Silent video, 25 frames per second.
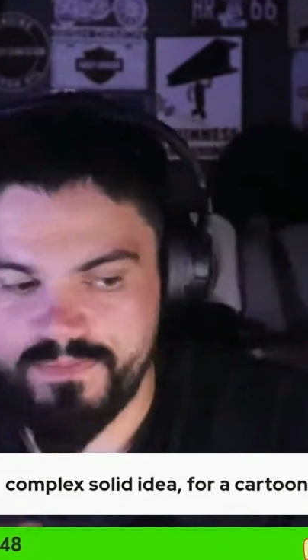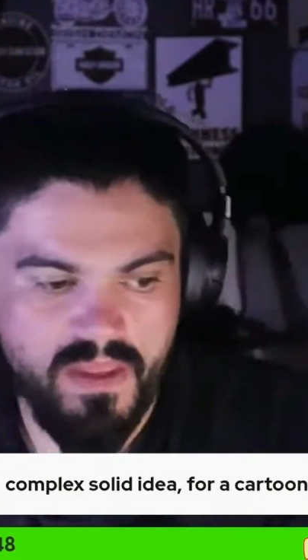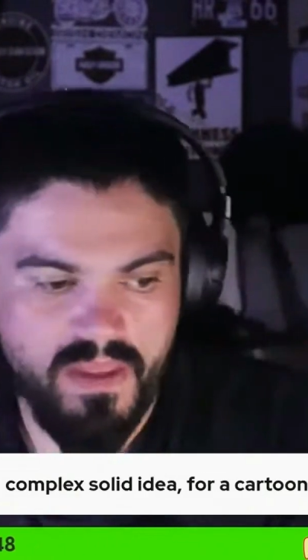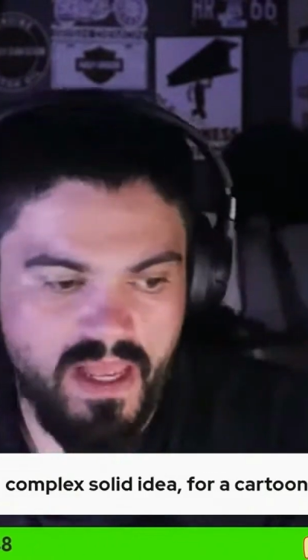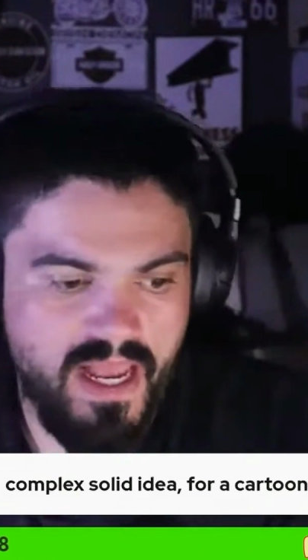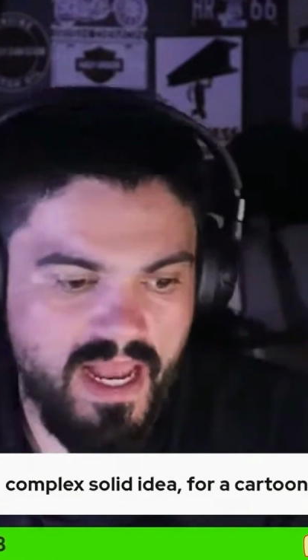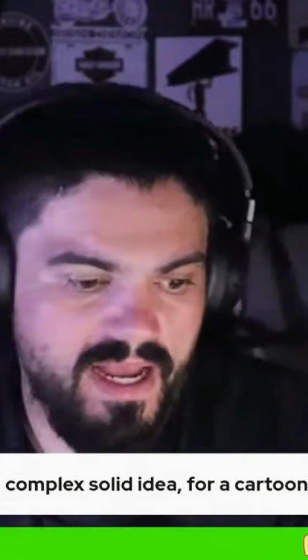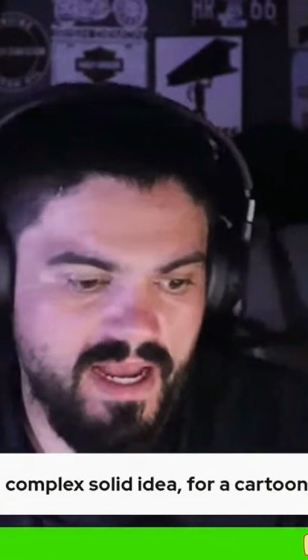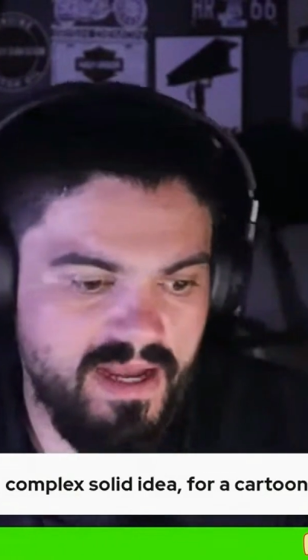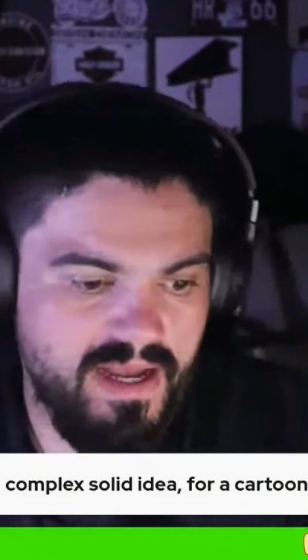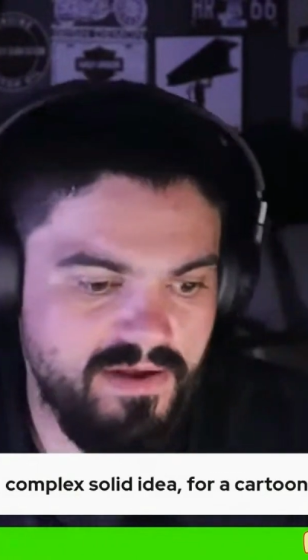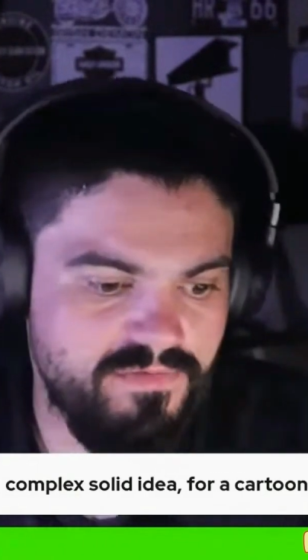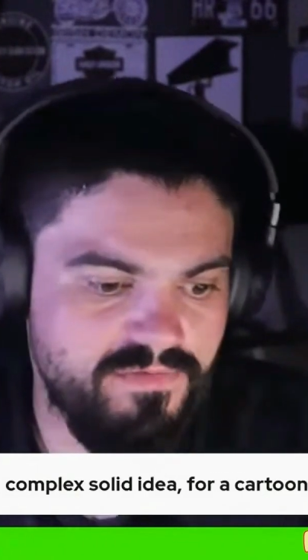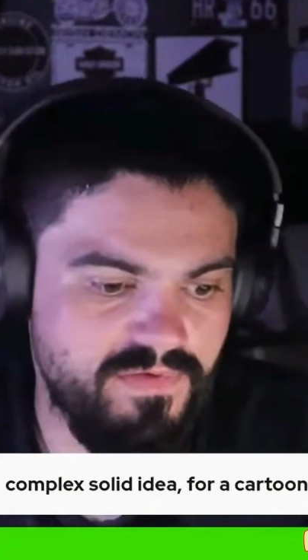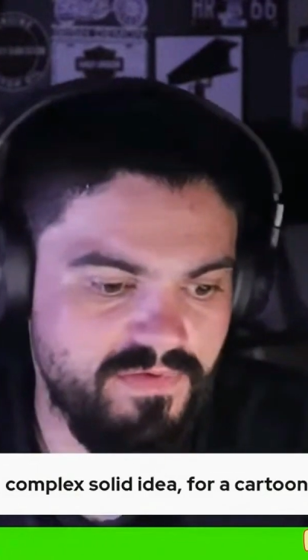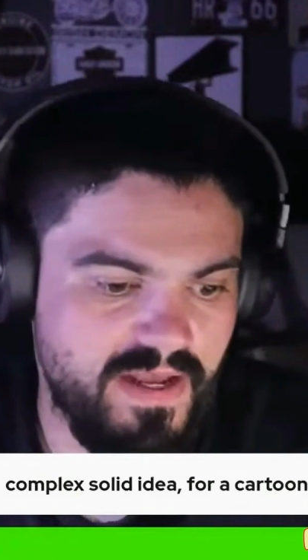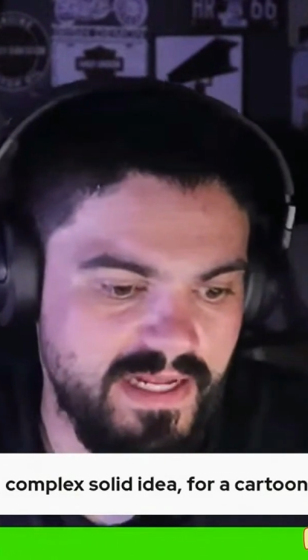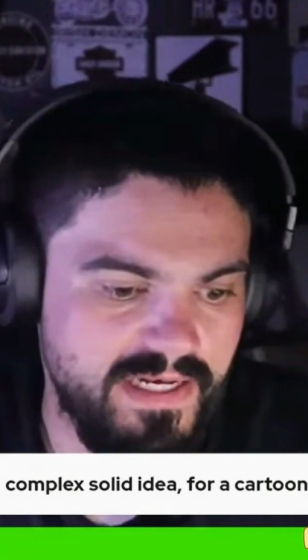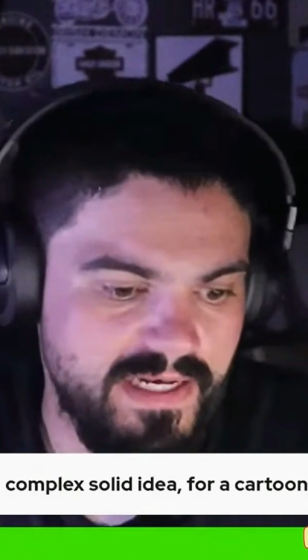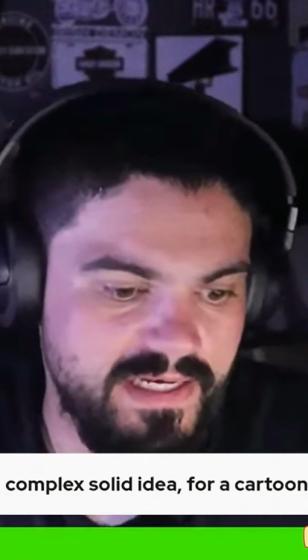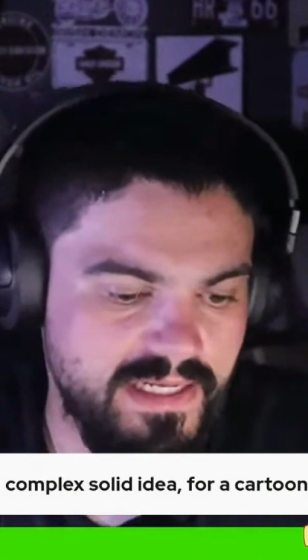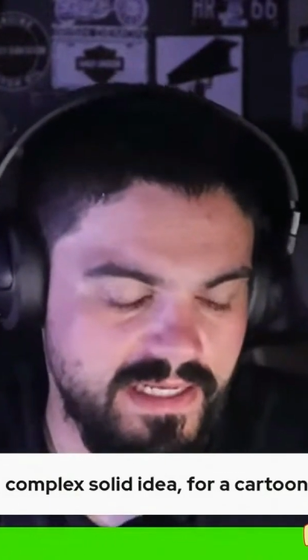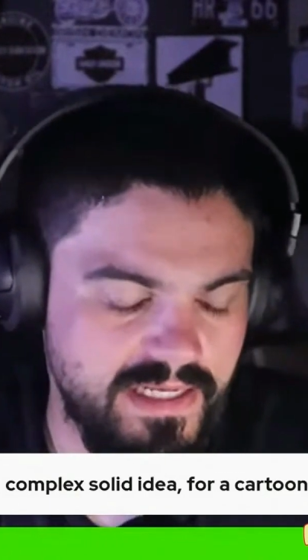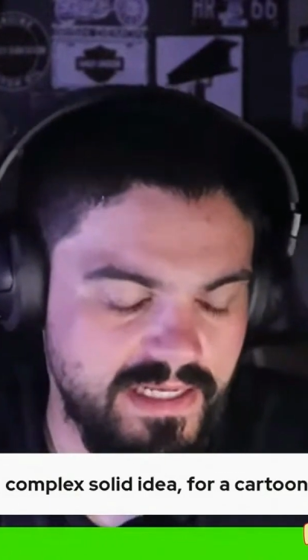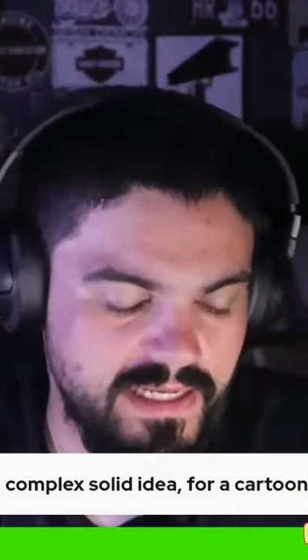have
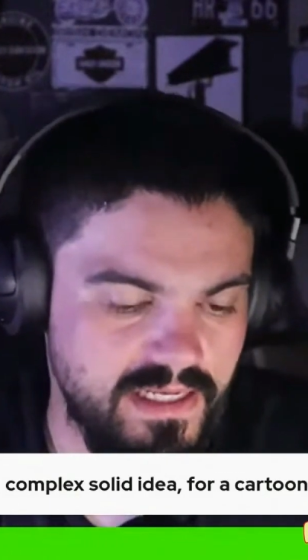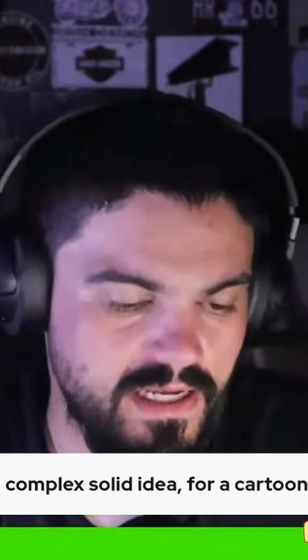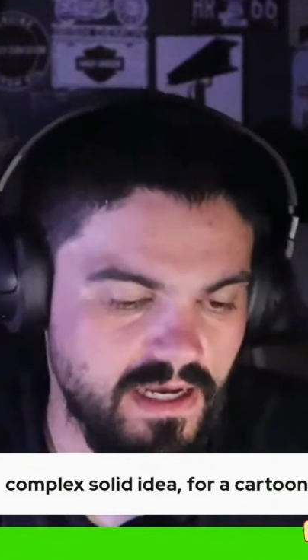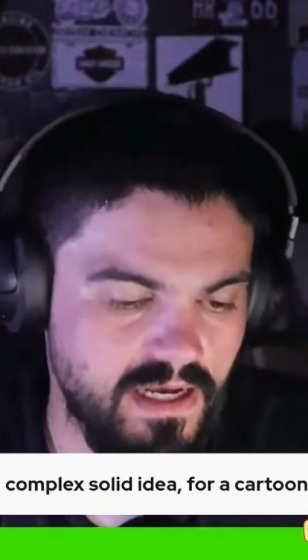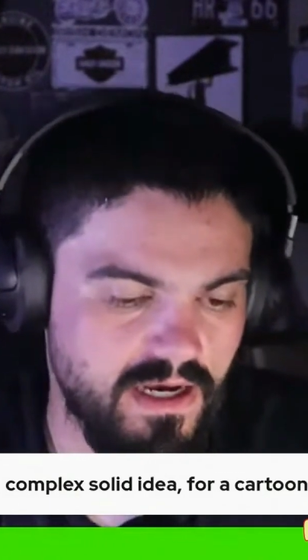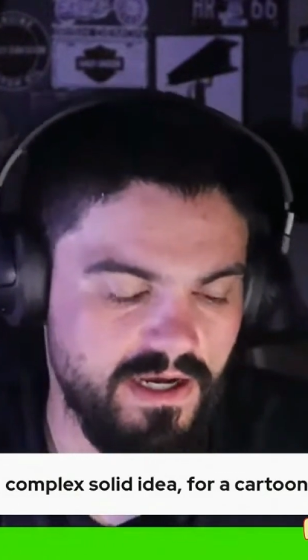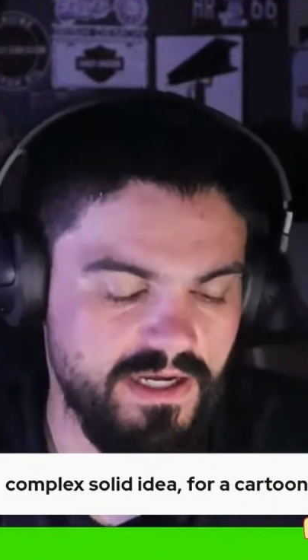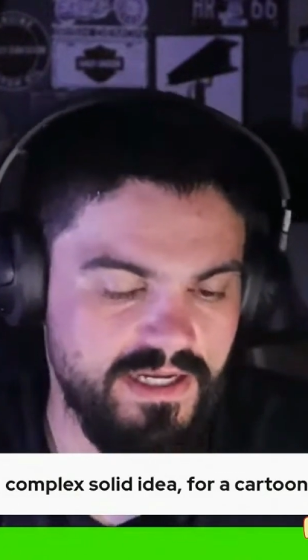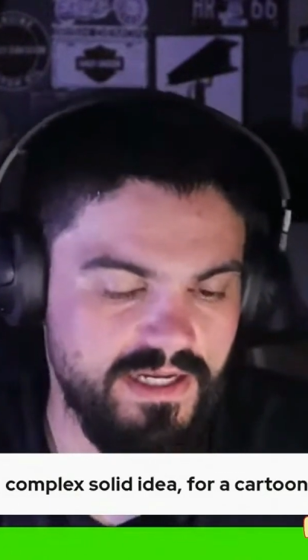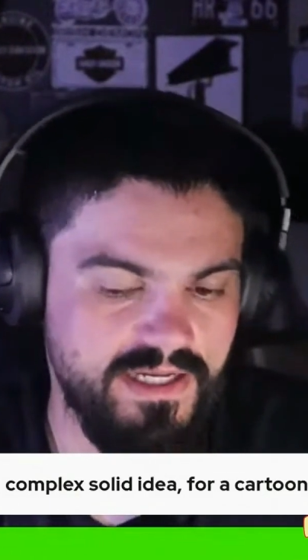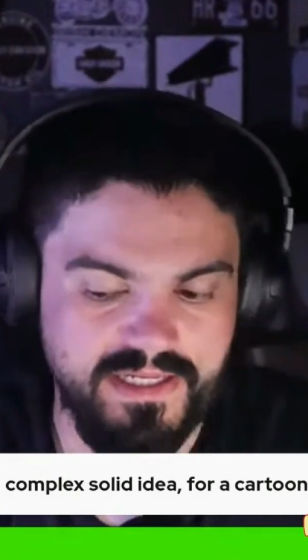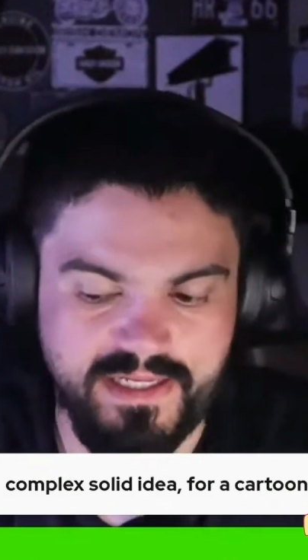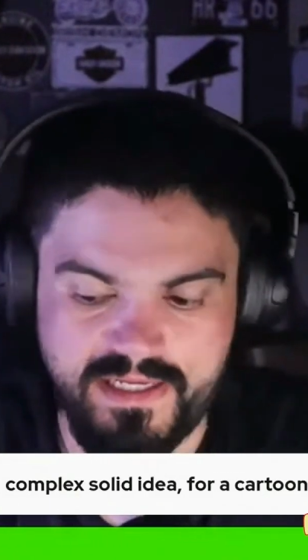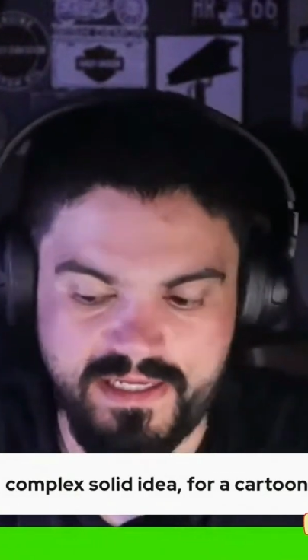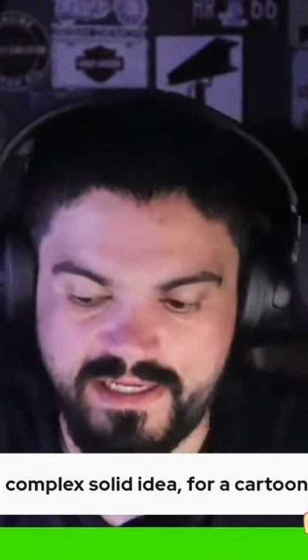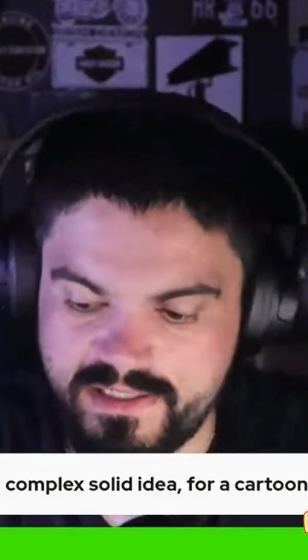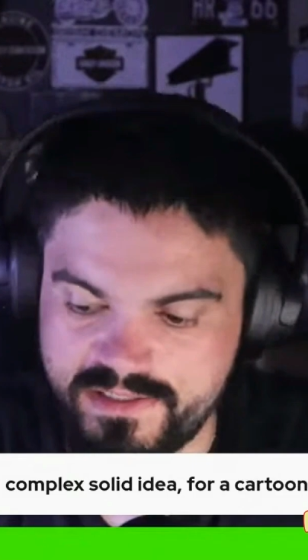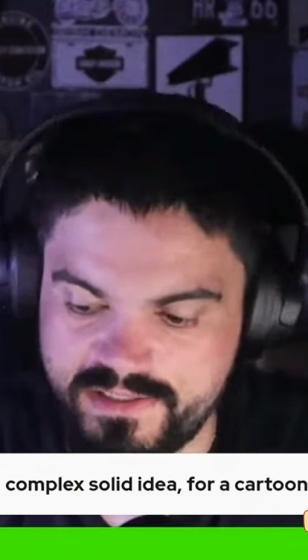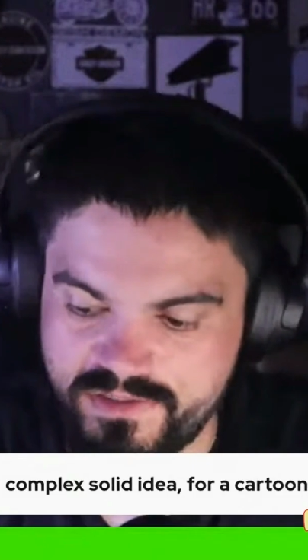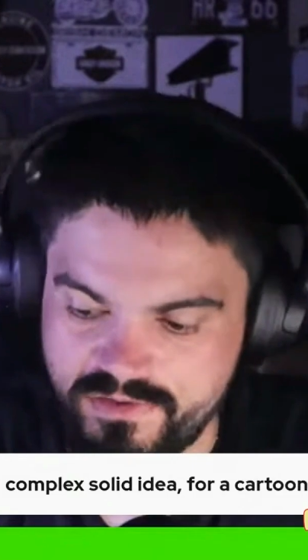any ideas